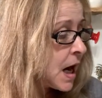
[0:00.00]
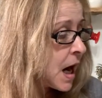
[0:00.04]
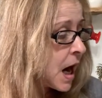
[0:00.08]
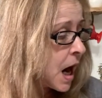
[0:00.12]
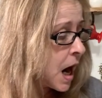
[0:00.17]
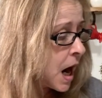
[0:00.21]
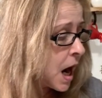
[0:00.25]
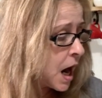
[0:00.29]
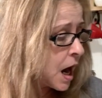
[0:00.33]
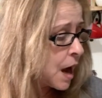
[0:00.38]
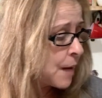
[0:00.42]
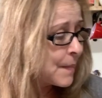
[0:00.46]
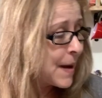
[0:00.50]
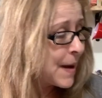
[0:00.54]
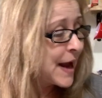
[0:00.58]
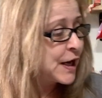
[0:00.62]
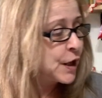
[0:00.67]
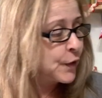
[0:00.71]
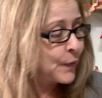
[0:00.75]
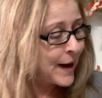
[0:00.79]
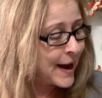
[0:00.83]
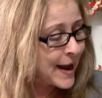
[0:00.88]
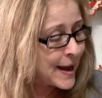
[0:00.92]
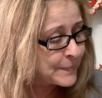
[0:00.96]
Um, I
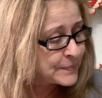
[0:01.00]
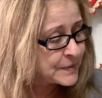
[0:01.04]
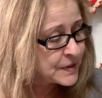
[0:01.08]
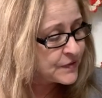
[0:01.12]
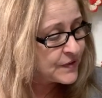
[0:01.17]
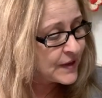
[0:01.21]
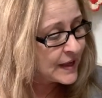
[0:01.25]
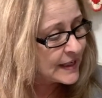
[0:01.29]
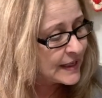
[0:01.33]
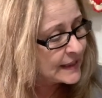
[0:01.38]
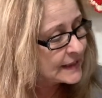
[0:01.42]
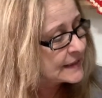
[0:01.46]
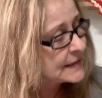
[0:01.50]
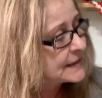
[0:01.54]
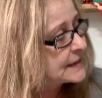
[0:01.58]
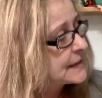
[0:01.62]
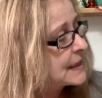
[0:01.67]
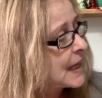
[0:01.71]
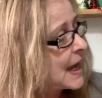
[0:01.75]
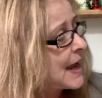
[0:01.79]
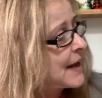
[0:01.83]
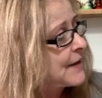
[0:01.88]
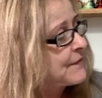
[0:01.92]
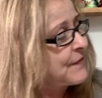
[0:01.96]
grabbed this.
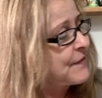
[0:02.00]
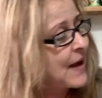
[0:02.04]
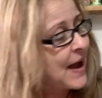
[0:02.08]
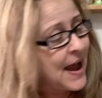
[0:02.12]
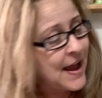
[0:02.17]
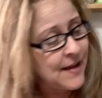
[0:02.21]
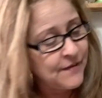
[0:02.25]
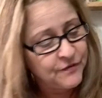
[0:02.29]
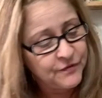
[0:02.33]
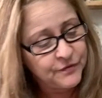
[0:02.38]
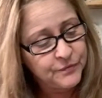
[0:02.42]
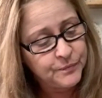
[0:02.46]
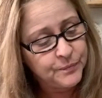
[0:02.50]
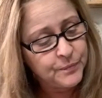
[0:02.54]
I've, I've,